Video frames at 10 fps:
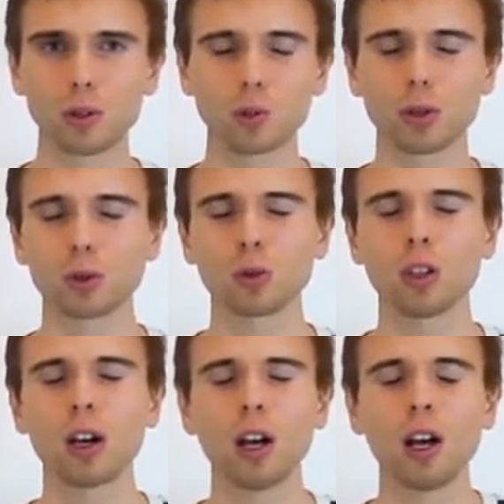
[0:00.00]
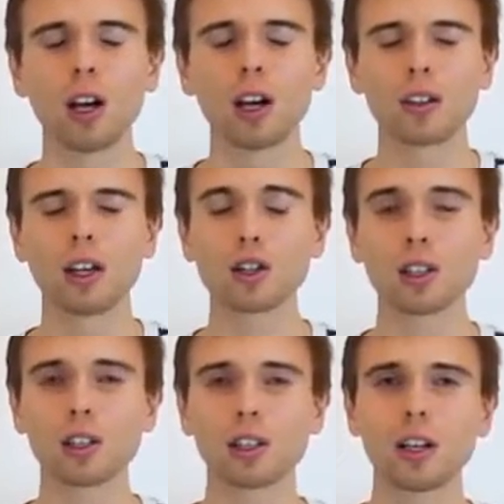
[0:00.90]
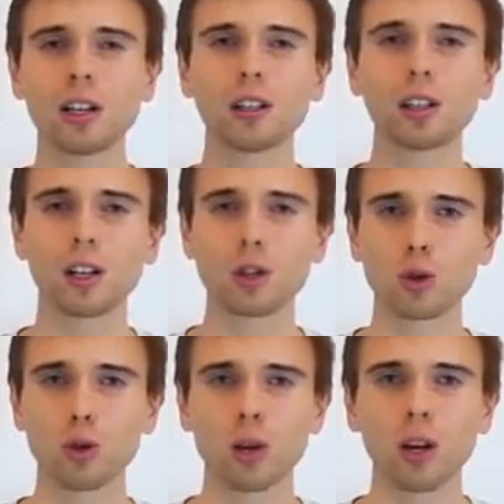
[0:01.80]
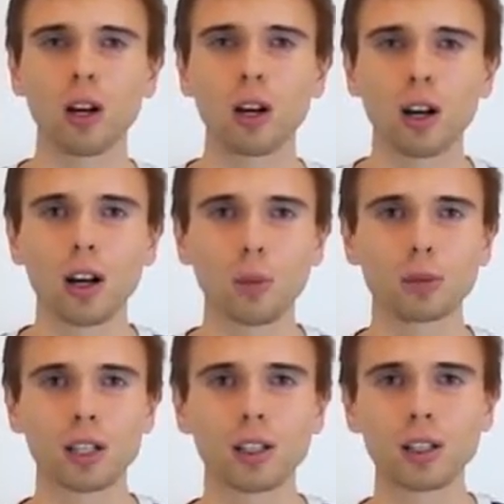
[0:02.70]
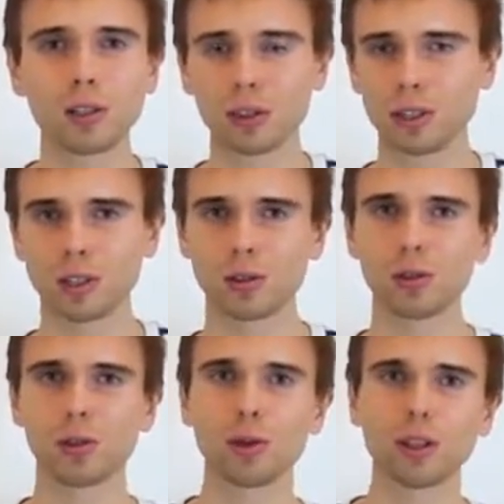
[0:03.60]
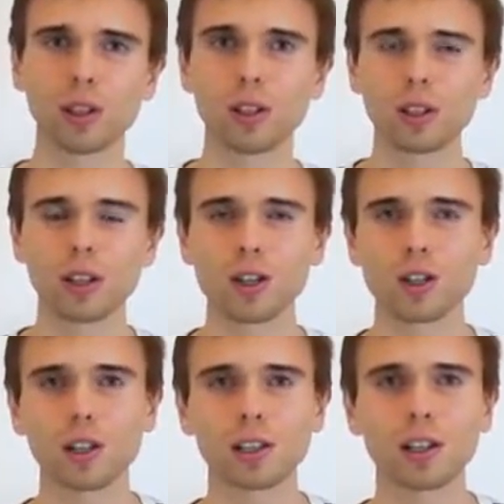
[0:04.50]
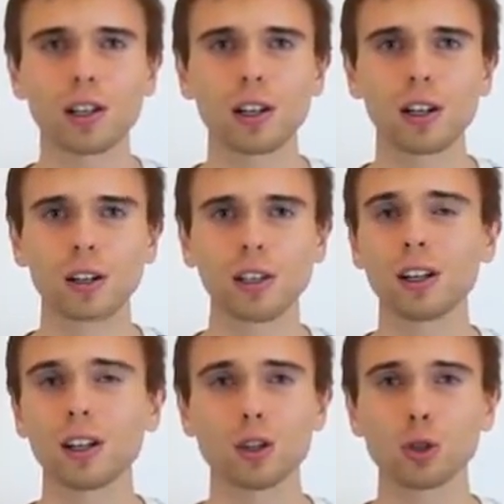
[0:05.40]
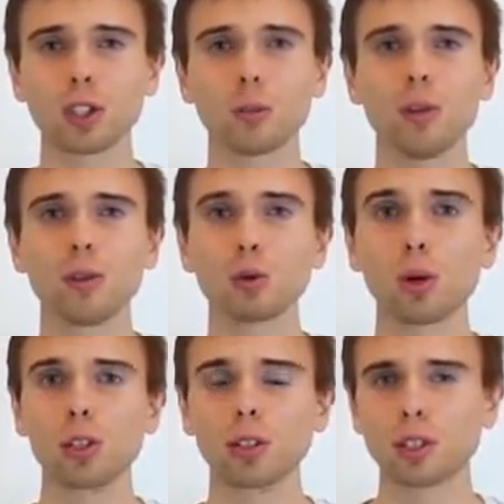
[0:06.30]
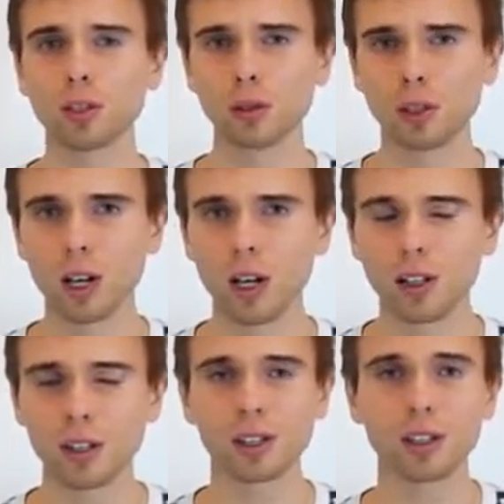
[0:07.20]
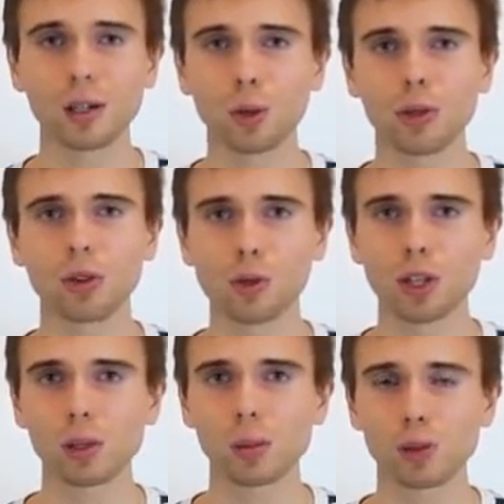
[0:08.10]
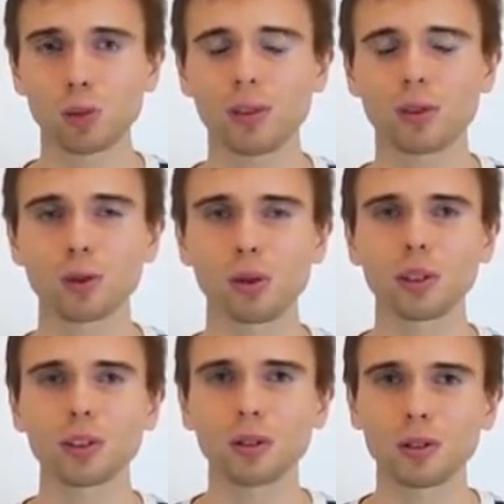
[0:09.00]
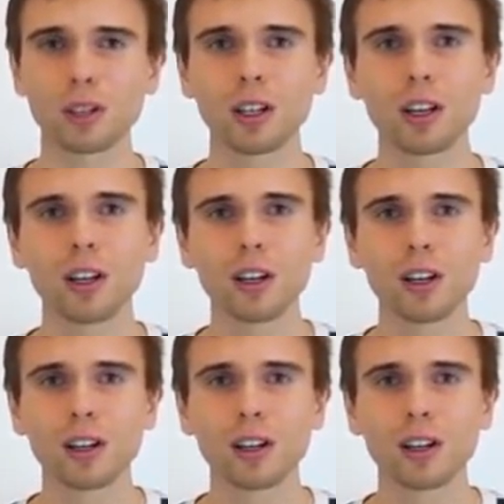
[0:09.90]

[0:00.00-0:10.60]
So if I didn't even abstract well enough from my body, even if I didn't visualize myself well enough, some people cannot visualize at all.